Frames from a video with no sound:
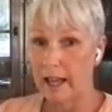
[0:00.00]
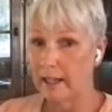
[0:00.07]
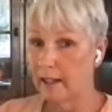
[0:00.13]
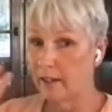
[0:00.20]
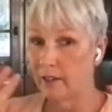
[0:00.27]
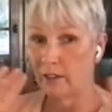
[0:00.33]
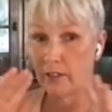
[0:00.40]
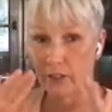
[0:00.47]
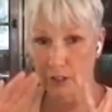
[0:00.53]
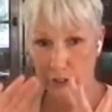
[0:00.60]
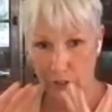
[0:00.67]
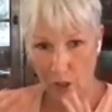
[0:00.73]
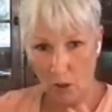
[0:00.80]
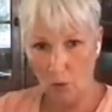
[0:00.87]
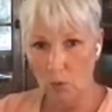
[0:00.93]
And the
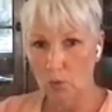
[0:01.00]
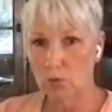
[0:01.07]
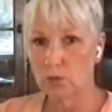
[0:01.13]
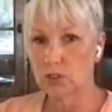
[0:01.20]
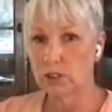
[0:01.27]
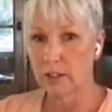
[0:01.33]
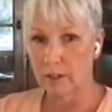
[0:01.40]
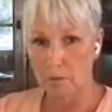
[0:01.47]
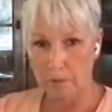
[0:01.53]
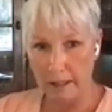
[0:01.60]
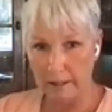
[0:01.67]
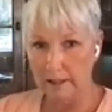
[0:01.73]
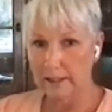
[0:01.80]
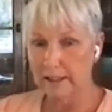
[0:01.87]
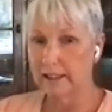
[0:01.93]
tones and the
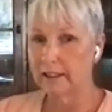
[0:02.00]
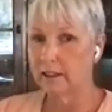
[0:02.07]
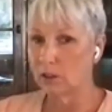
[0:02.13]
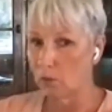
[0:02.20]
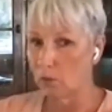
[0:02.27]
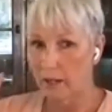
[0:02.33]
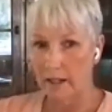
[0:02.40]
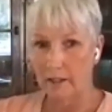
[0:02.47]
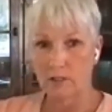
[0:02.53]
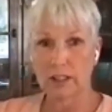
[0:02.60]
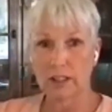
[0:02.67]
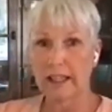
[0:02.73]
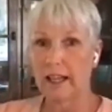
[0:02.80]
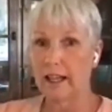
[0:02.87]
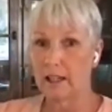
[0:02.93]
melody and the
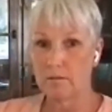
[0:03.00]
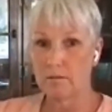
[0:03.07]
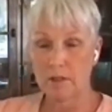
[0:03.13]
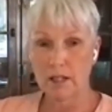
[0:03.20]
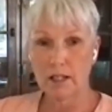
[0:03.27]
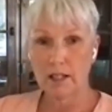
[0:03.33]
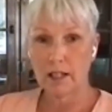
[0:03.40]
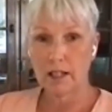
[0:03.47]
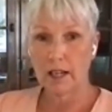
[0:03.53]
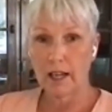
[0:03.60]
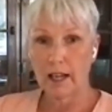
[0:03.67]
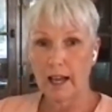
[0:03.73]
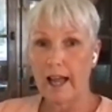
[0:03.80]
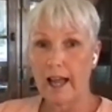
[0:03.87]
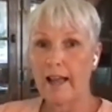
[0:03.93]
whatever came.
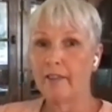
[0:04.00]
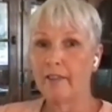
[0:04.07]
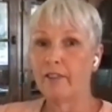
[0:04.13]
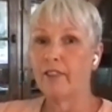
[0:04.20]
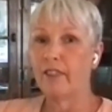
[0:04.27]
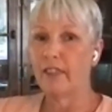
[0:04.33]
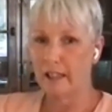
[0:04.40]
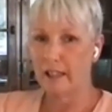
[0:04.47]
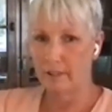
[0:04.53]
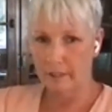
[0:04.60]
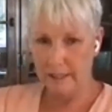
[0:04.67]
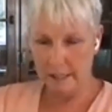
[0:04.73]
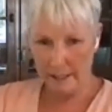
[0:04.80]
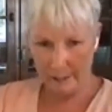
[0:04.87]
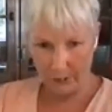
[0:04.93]
And then
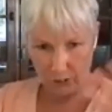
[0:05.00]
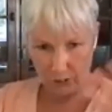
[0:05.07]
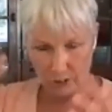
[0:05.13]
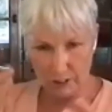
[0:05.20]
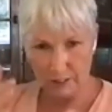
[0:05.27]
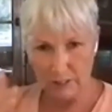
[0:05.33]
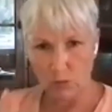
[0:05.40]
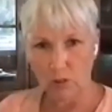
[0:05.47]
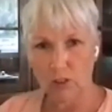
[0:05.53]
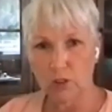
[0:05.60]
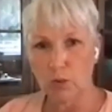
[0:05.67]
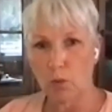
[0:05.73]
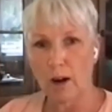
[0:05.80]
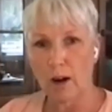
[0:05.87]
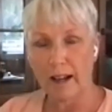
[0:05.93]
the angel could
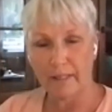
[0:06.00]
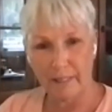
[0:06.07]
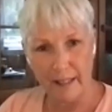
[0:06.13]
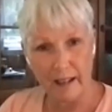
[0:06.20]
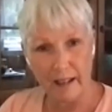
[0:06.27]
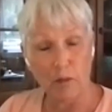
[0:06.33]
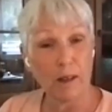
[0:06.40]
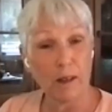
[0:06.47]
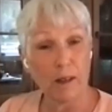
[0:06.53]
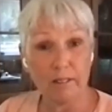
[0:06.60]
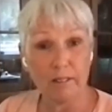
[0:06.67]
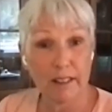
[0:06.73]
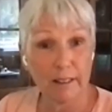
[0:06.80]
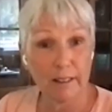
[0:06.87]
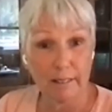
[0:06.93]
ride that
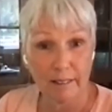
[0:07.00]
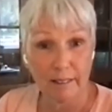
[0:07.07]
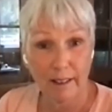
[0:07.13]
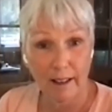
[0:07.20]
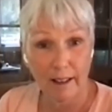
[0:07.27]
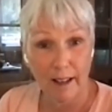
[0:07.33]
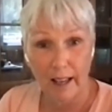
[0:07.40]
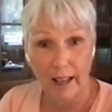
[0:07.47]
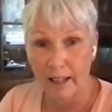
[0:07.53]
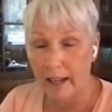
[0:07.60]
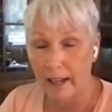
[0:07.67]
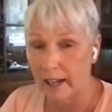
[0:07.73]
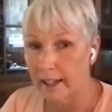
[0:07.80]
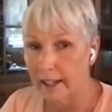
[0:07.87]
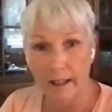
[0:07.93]
wave in.
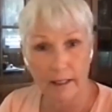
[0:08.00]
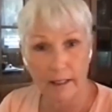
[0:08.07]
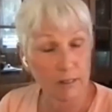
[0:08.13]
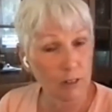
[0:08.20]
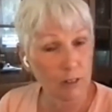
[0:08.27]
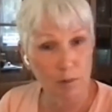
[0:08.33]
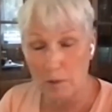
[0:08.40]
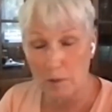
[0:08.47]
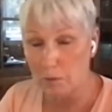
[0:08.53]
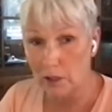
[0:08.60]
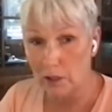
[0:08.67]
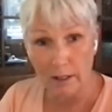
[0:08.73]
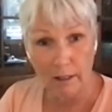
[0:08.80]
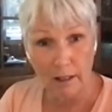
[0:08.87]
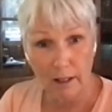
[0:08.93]
And I hadn't
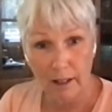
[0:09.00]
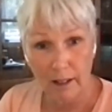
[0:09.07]
remembered it.